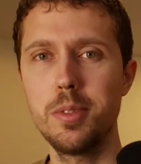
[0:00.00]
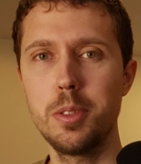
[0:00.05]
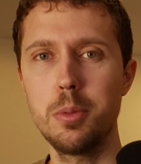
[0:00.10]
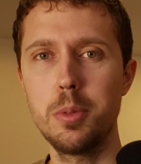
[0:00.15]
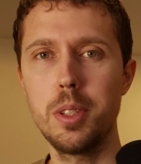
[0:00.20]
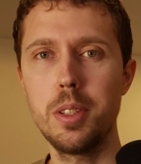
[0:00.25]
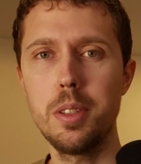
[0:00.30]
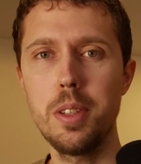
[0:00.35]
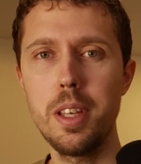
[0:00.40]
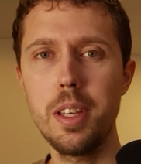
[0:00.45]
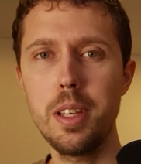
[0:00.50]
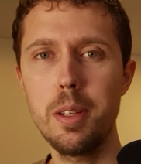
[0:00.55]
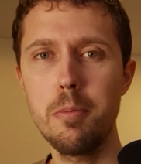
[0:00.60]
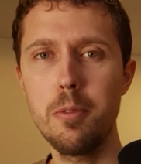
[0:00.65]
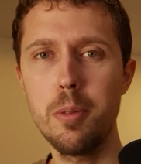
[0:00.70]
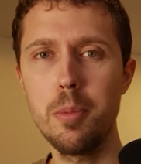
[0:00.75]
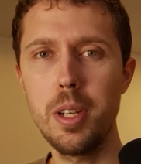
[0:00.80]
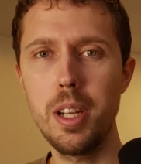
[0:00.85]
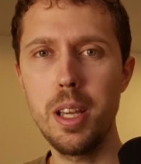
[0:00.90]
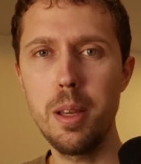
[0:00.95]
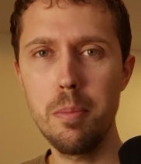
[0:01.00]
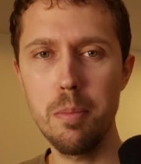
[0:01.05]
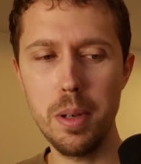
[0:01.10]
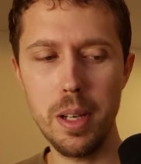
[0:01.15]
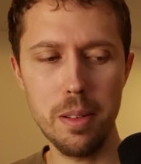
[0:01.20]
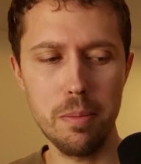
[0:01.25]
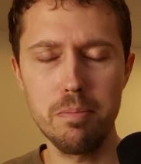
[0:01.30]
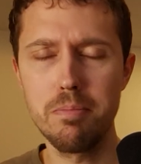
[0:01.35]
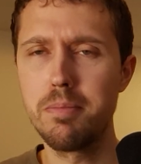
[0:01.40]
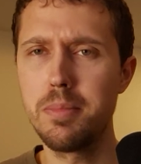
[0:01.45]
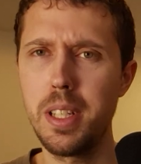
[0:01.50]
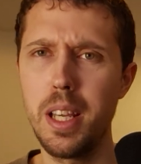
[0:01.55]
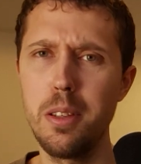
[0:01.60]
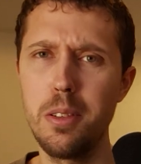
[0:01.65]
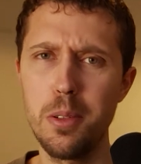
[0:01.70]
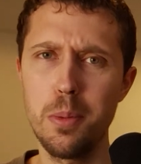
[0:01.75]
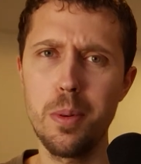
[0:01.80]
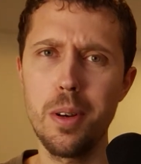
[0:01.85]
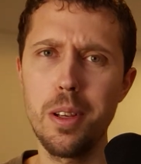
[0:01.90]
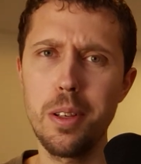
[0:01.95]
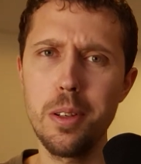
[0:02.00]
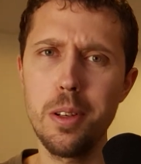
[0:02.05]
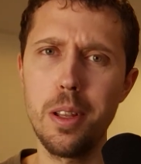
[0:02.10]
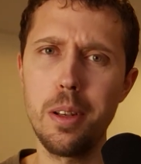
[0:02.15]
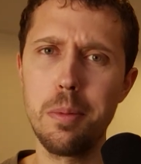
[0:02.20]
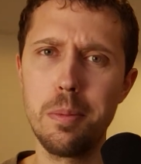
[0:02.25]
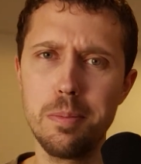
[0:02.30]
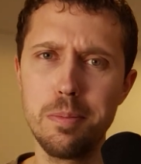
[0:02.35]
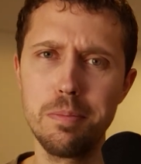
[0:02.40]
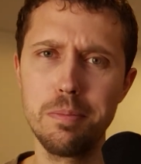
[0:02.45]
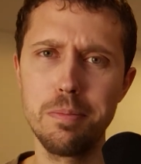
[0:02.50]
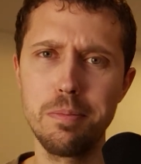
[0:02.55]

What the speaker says: You wouldn't think it from the name, but tastes pretty good.